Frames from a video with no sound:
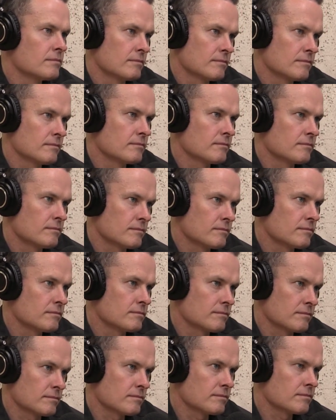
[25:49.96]

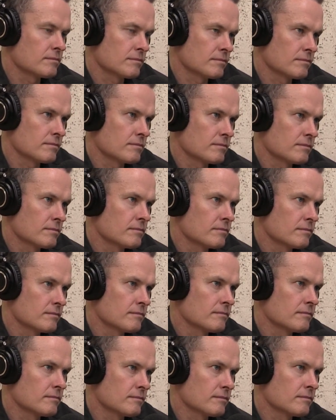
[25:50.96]

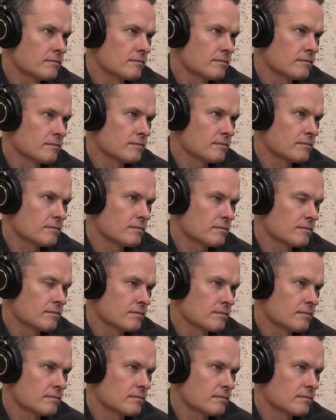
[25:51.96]
This person isn't speaking.